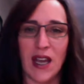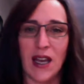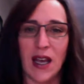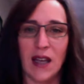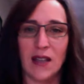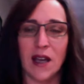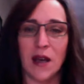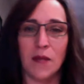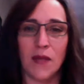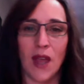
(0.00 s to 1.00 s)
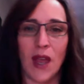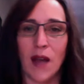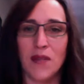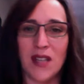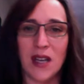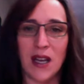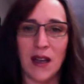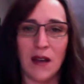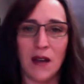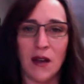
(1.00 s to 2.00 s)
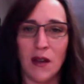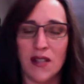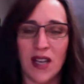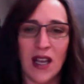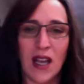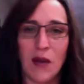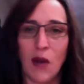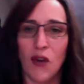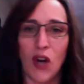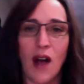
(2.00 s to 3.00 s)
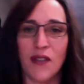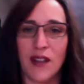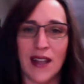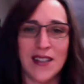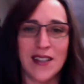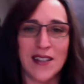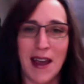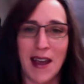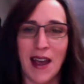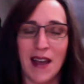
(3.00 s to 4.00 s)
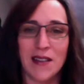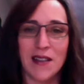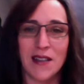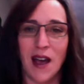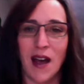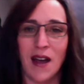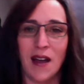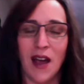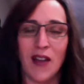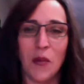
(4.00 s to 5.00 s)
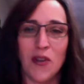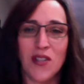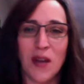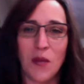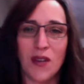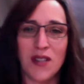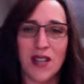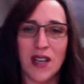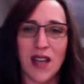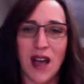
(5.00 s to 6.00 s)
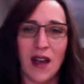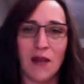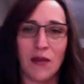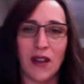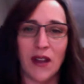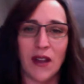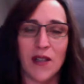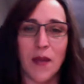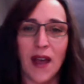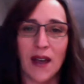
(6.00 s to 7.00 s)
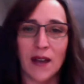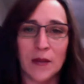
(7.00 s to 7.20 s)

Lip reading: and I'm sitting over coffee, let's say, and the person I'm with says, I really like to bike.